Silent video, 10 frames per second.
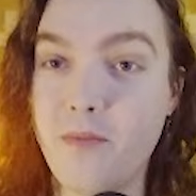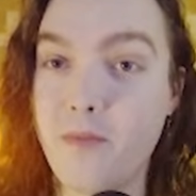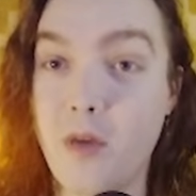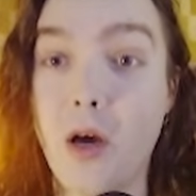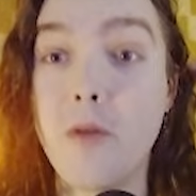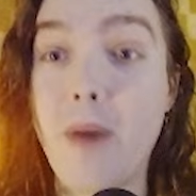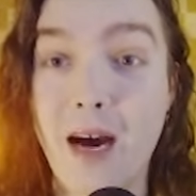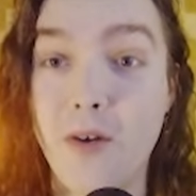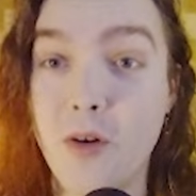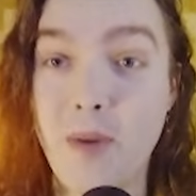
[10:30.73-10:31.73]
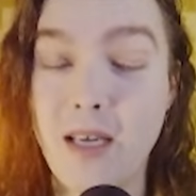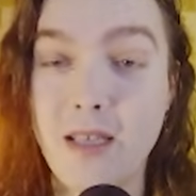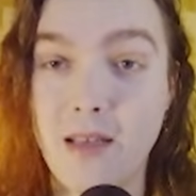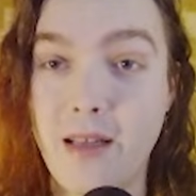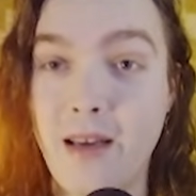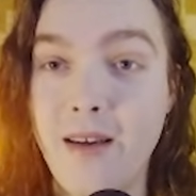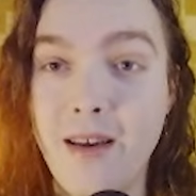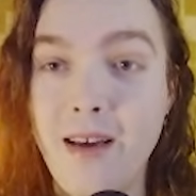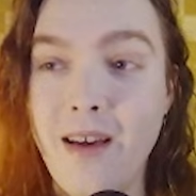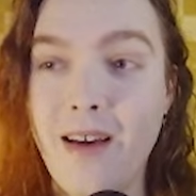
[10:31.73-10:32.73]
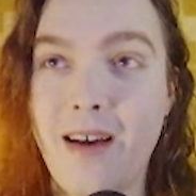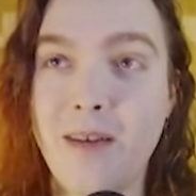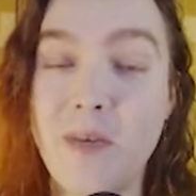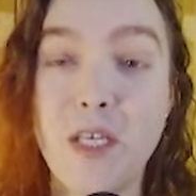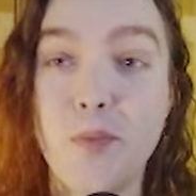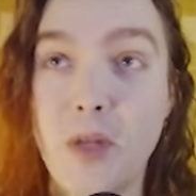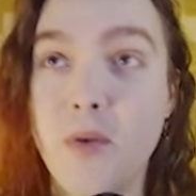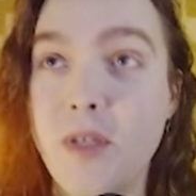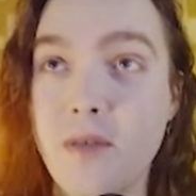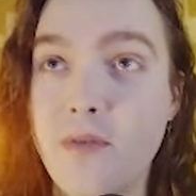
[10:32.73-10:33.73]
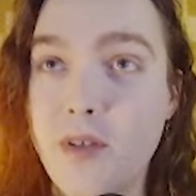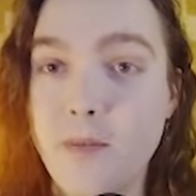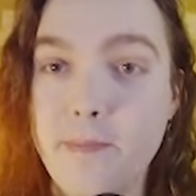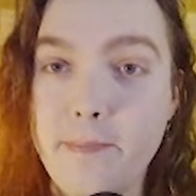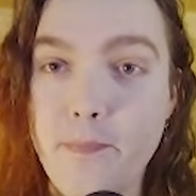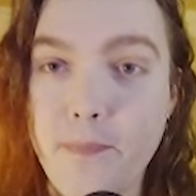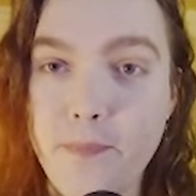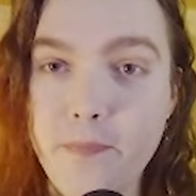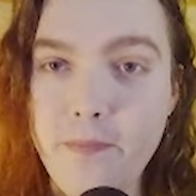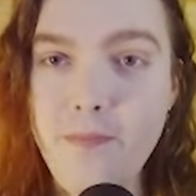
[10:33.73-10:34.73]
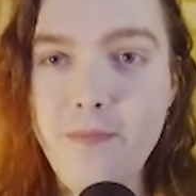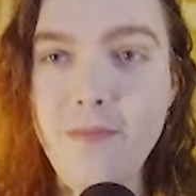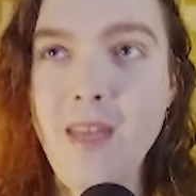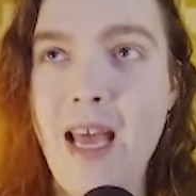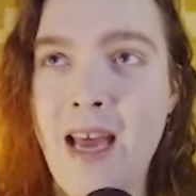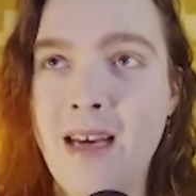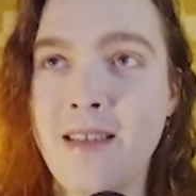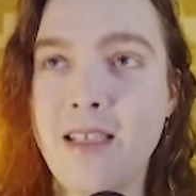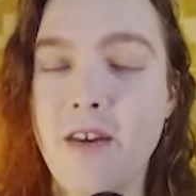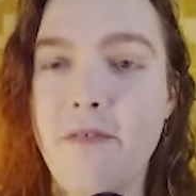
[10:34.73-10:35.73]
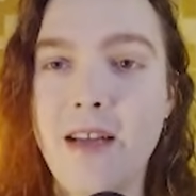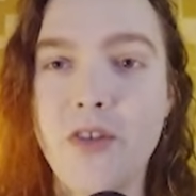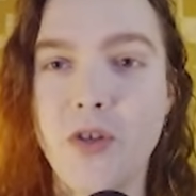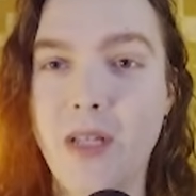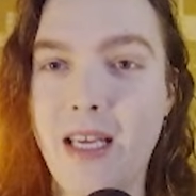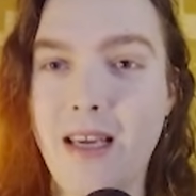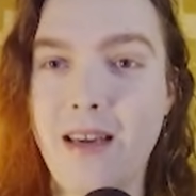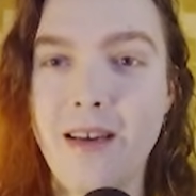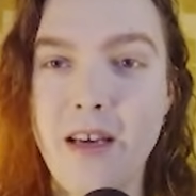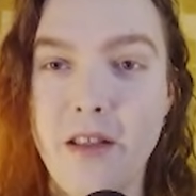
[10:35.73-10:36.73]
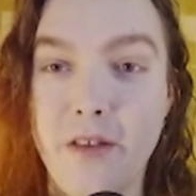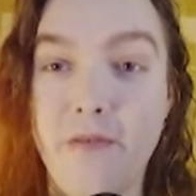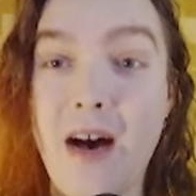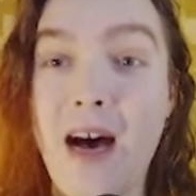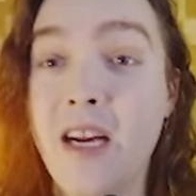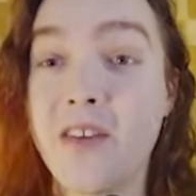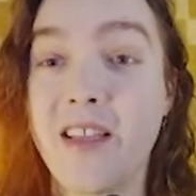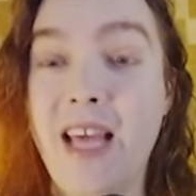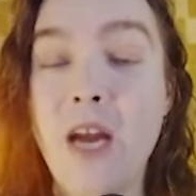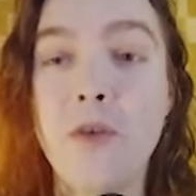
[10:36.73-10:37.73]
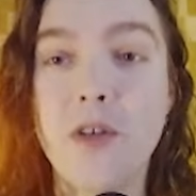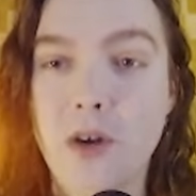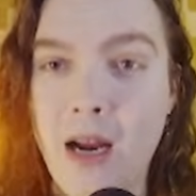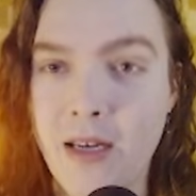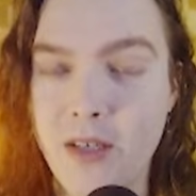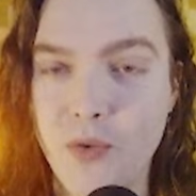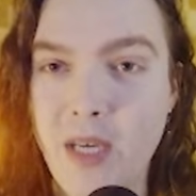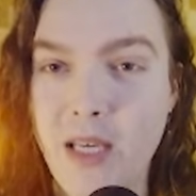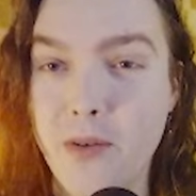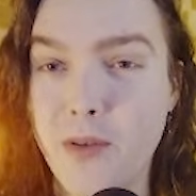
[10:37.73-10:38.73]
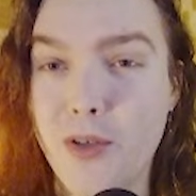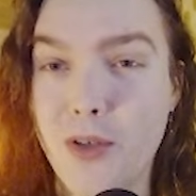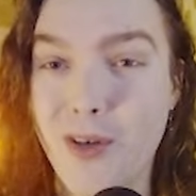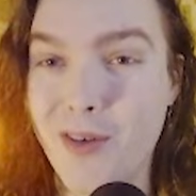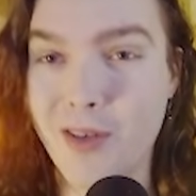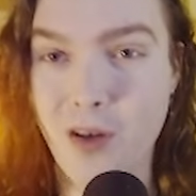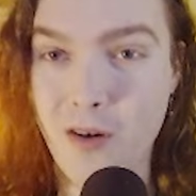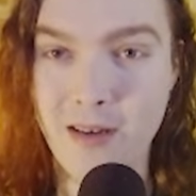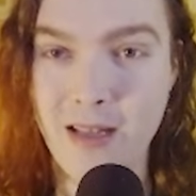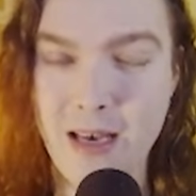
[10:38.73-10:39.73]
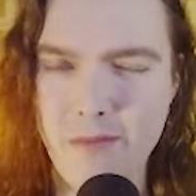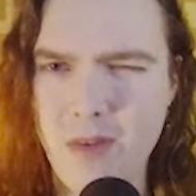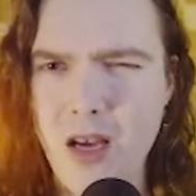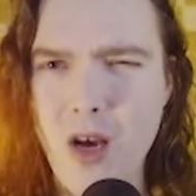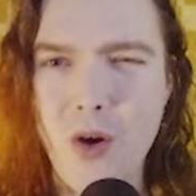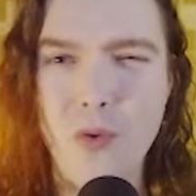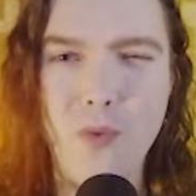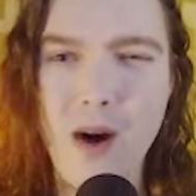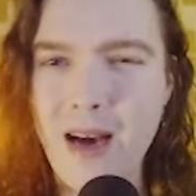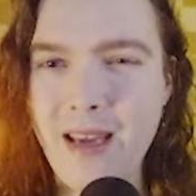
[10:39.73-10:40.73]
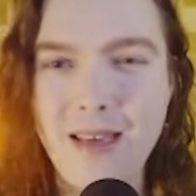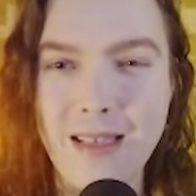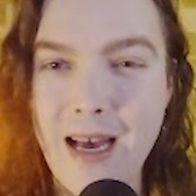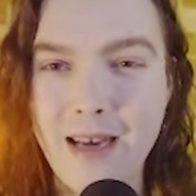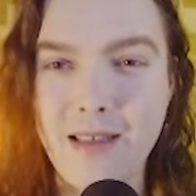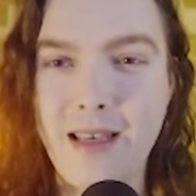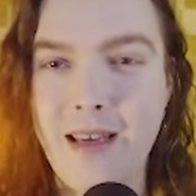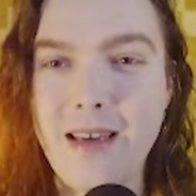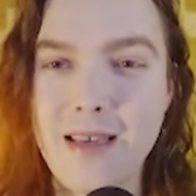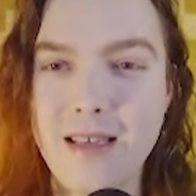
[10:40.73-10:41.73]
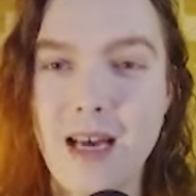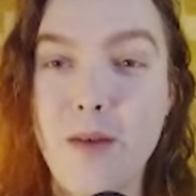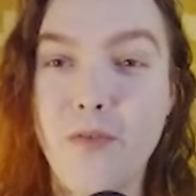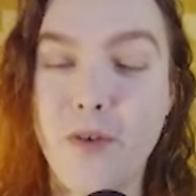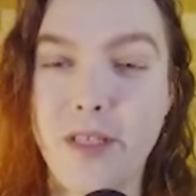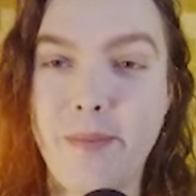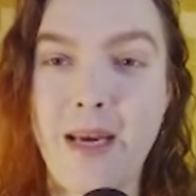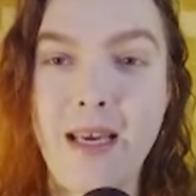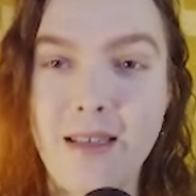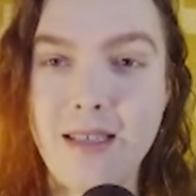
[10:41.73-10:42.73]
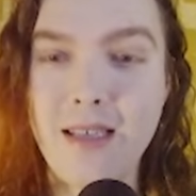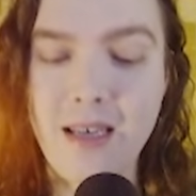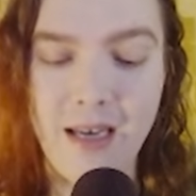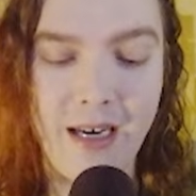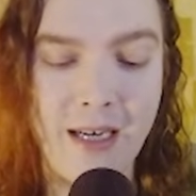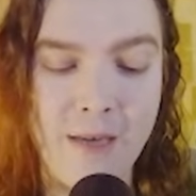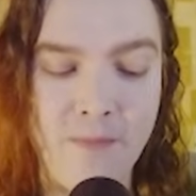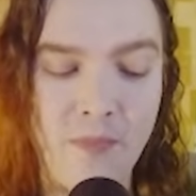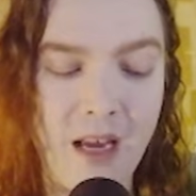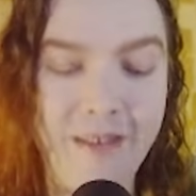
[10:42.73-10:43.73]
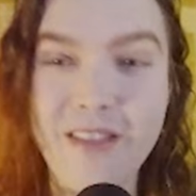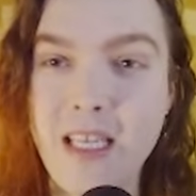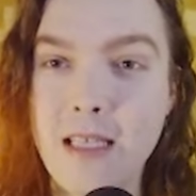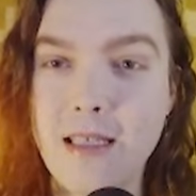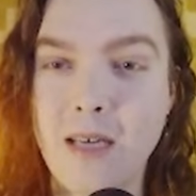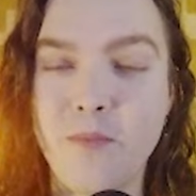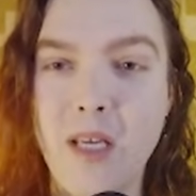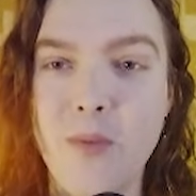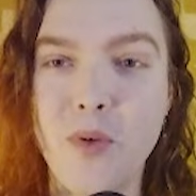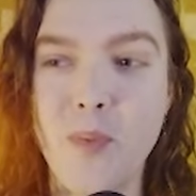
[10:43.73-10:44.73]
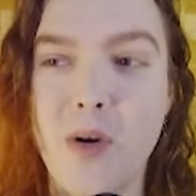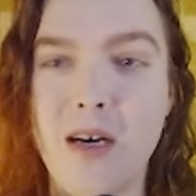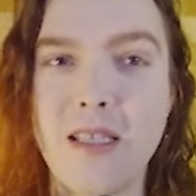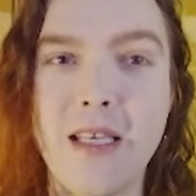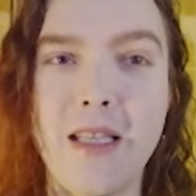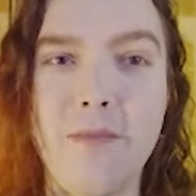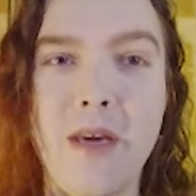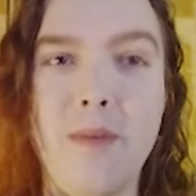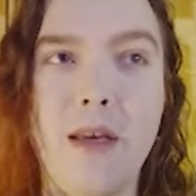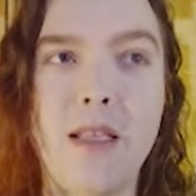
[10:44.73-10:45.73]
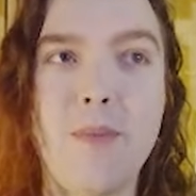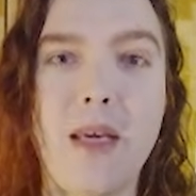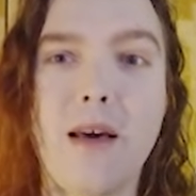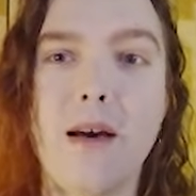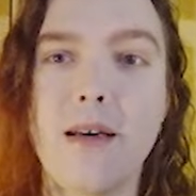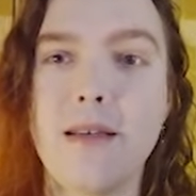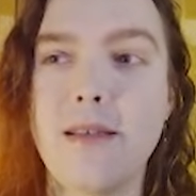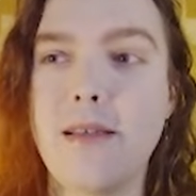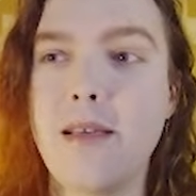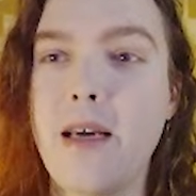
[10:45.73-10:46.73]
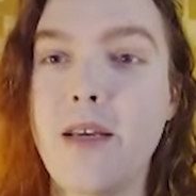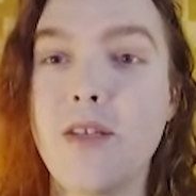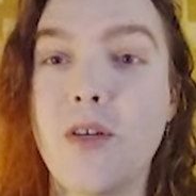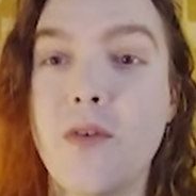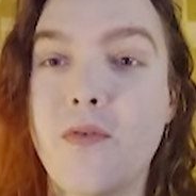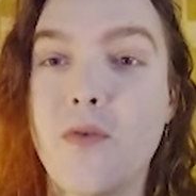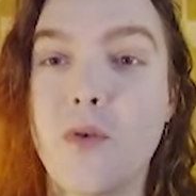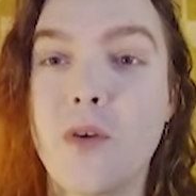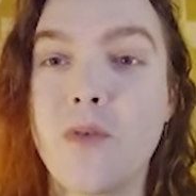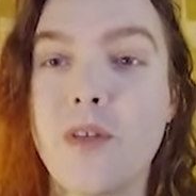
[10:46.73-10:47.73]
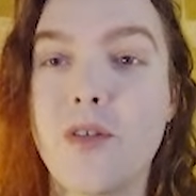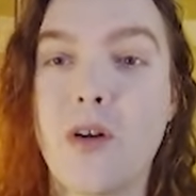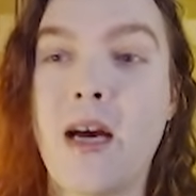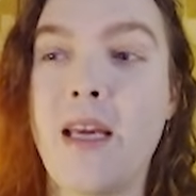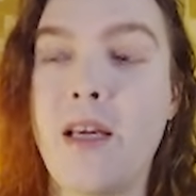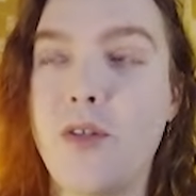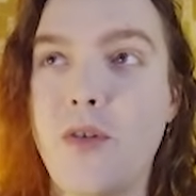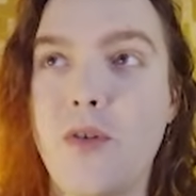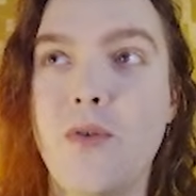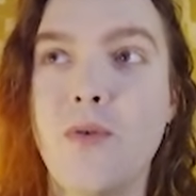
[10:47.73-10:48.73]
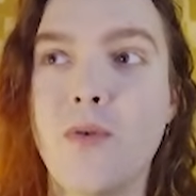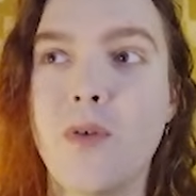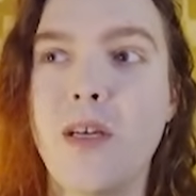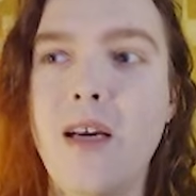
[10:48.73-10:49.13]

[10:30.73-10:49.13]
gunpowder, basically, explosives. And eventually, the fire that they were trying to wield turned on them. Why exactly is up for debate. I've seen some people posit that maybe it's because Zone 4 was trying to,